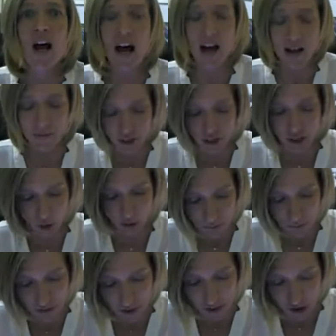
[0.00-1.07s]
I'm just sort of
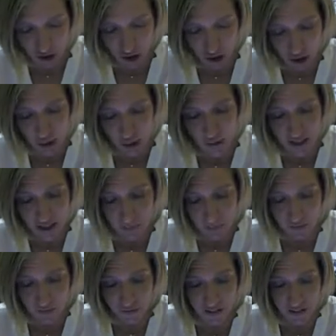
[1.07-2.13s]
presenting to you some
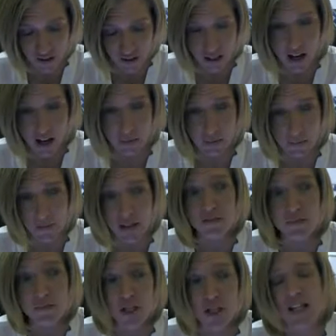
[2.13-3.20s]
of the
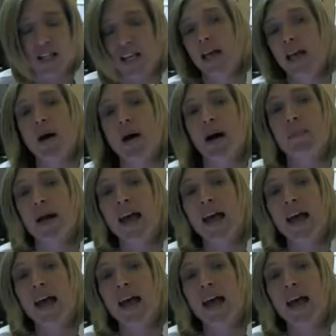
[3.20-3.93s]
information that came up.